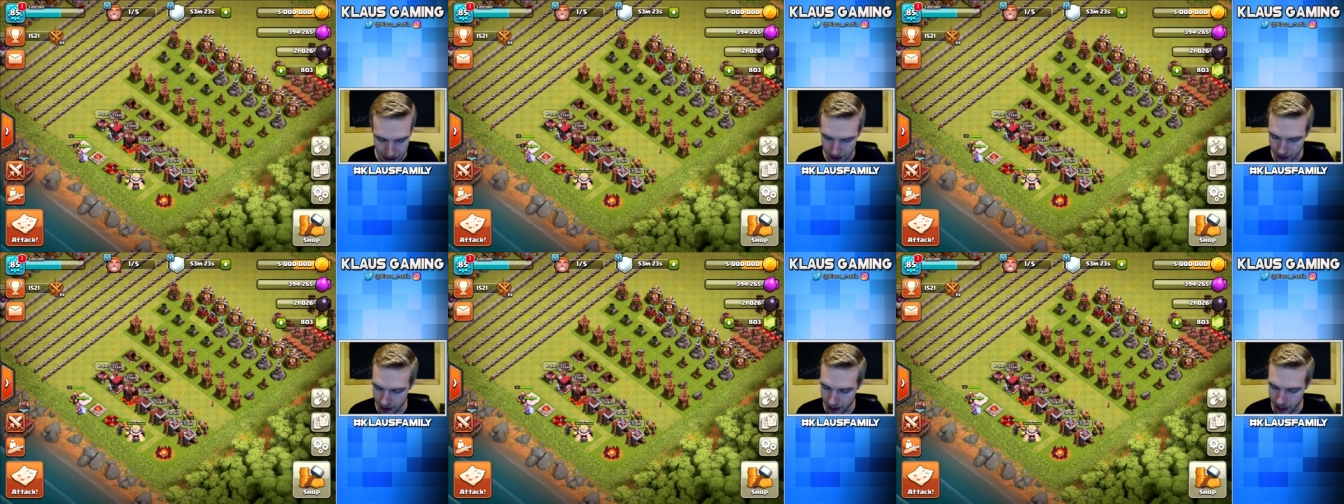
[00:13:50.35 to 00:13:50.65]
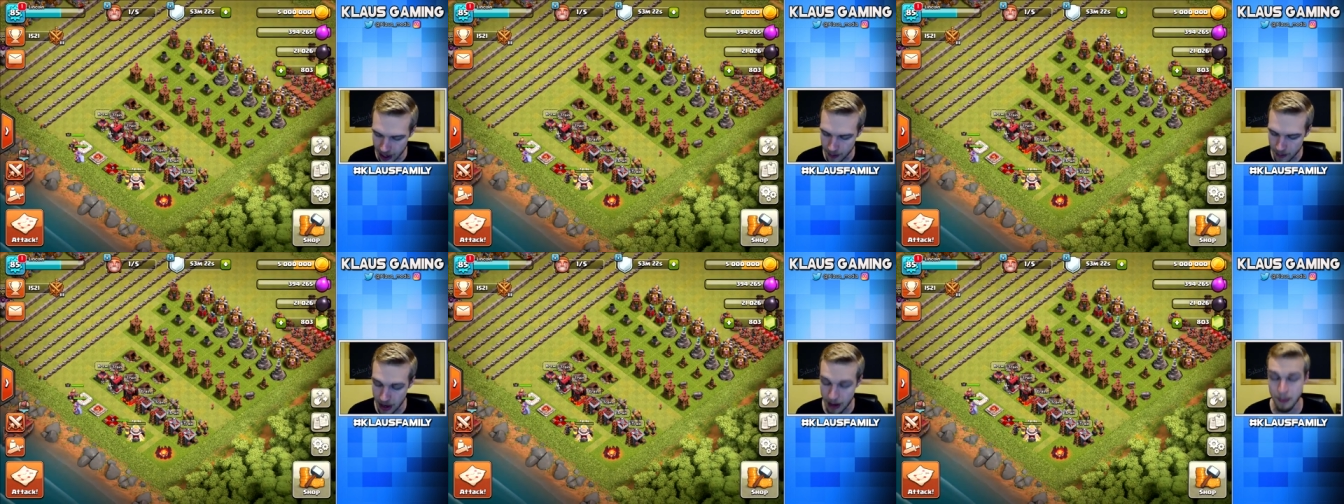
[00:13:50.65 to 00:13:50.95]

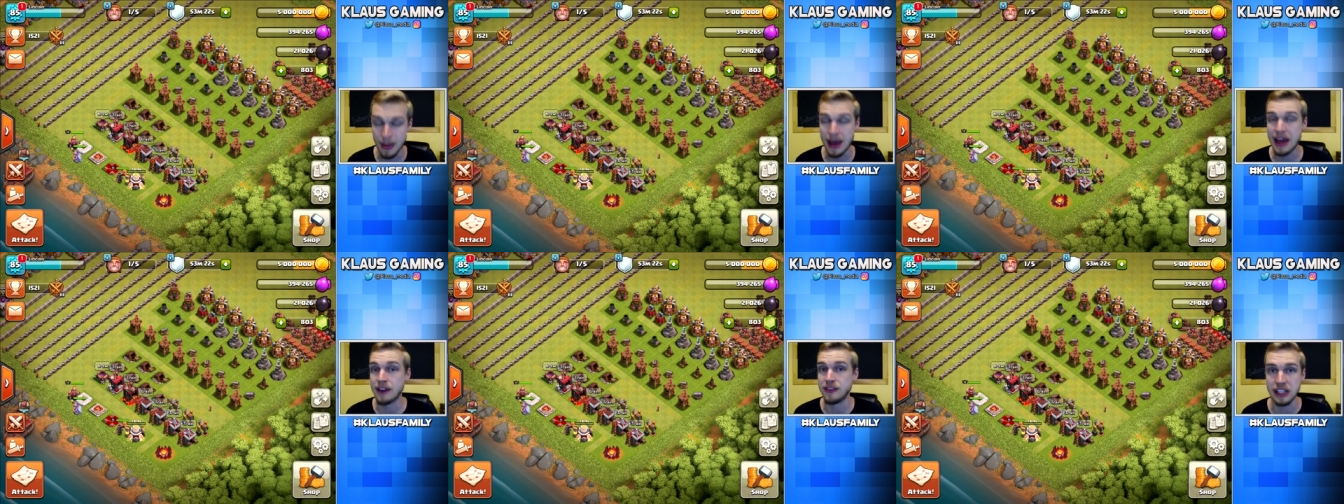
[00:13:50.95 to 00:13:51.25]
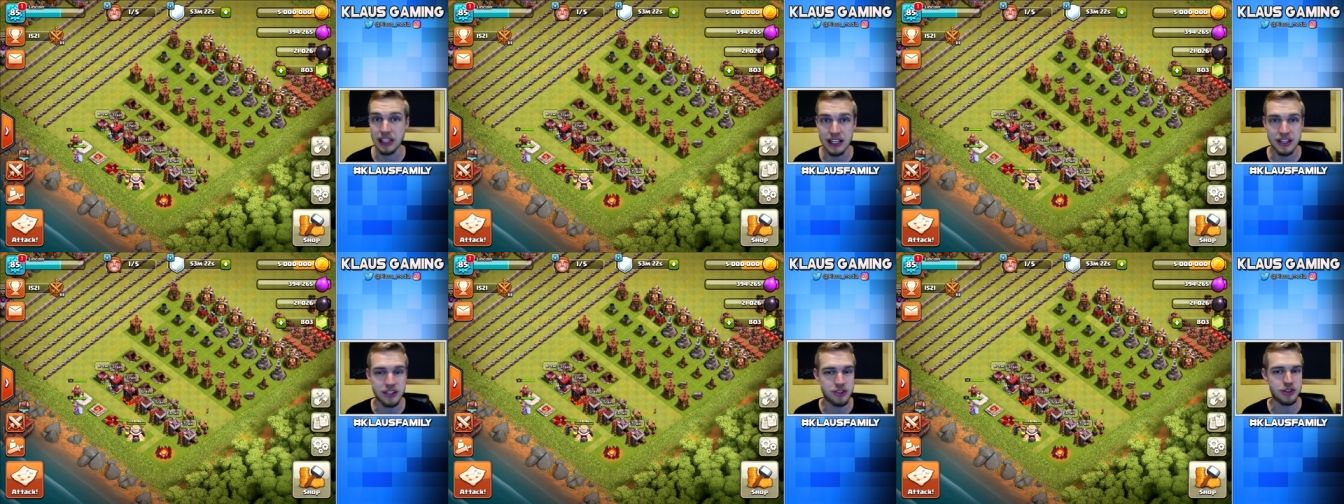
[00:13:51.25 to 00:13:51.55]
Um, I'm out of
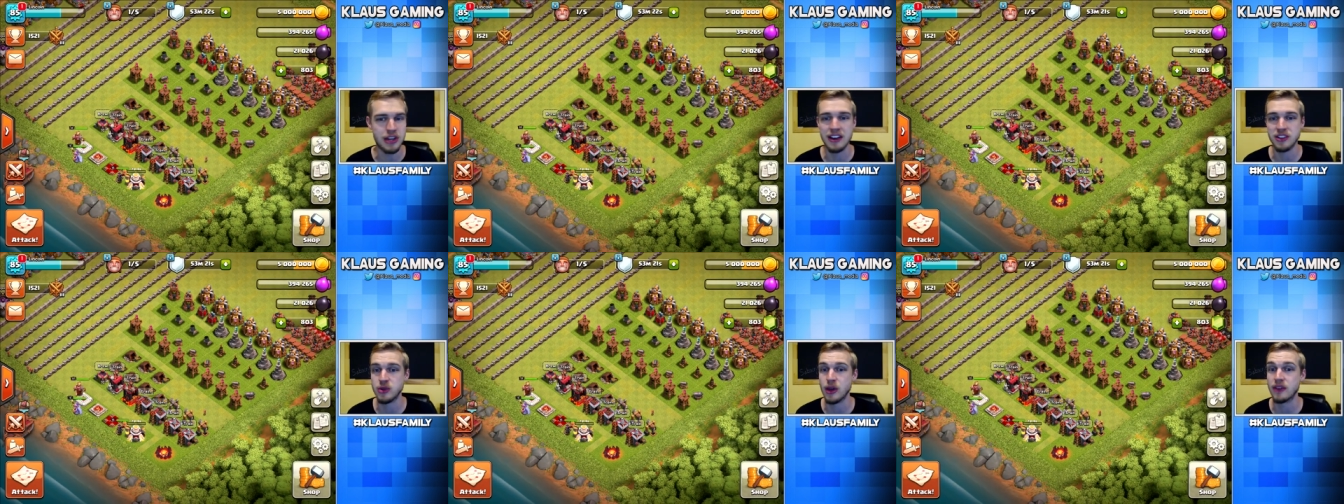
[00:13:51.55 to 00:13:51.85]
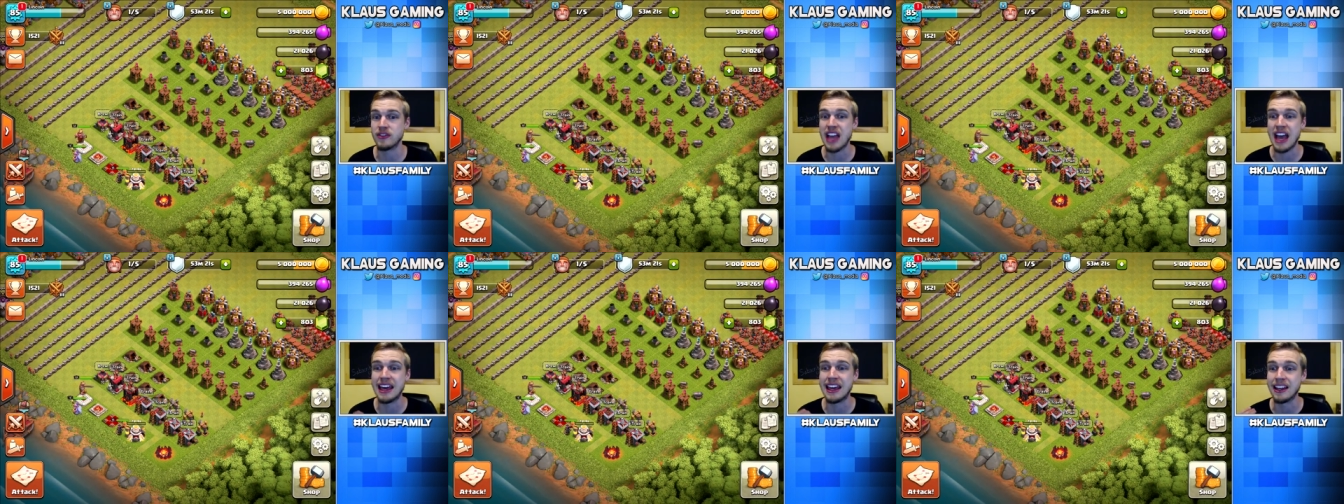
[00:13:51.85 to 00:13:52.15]
elixir now, so
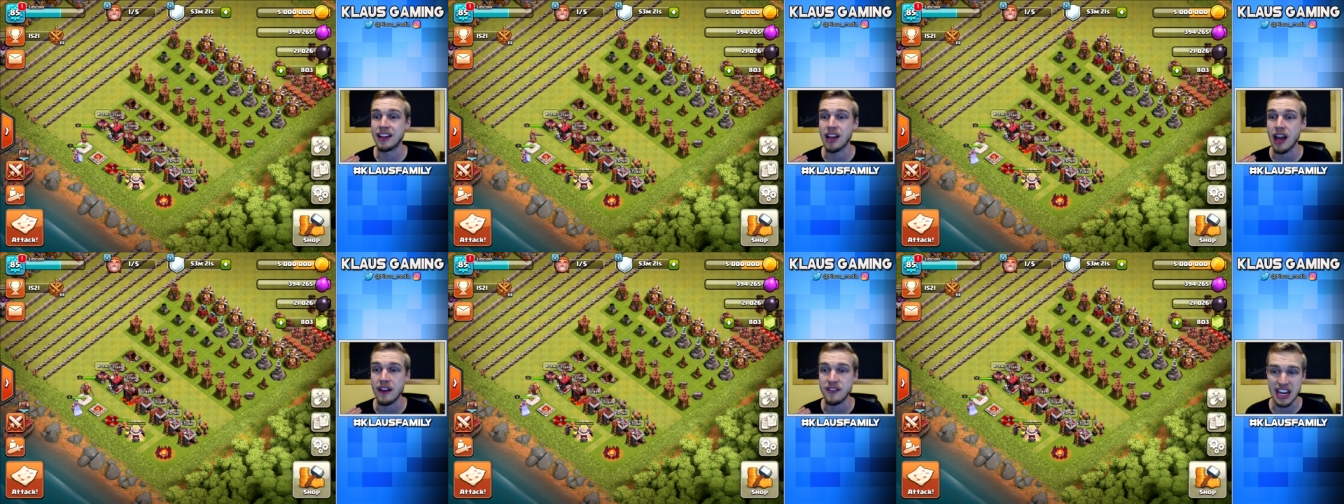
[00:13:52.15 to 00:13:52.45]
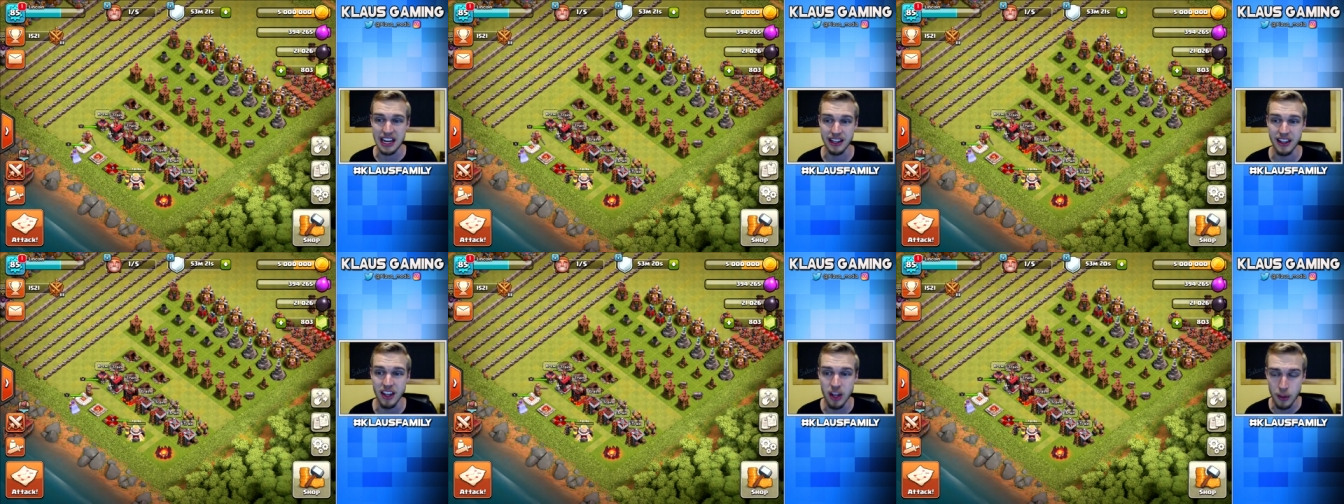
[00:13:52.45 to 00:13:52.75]
I've got I've
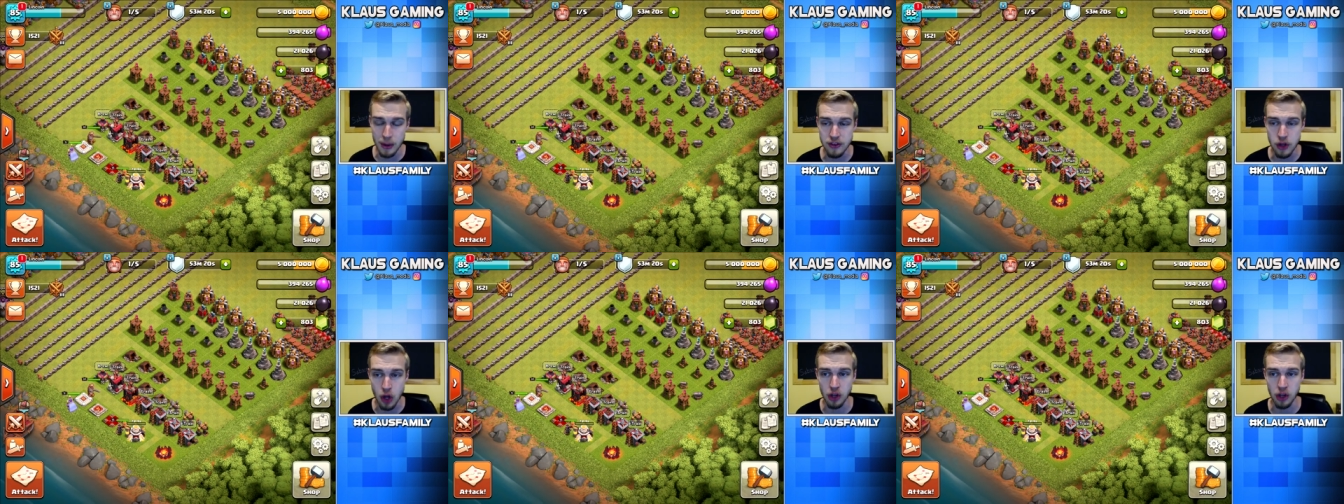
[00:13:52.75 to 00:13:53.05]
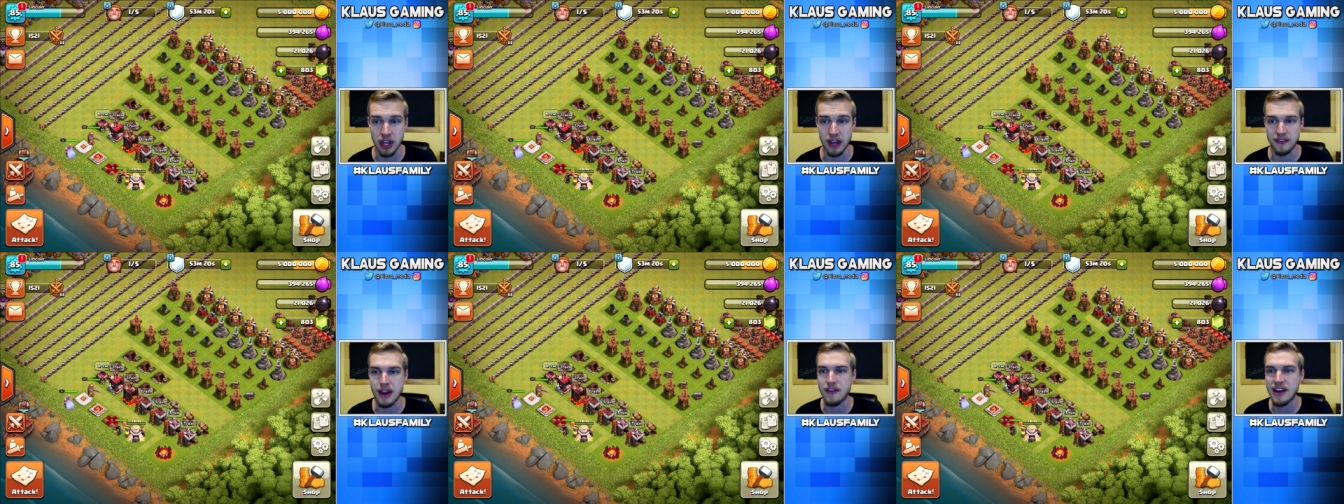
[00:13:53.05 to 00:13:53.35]
got a little bit of gold left.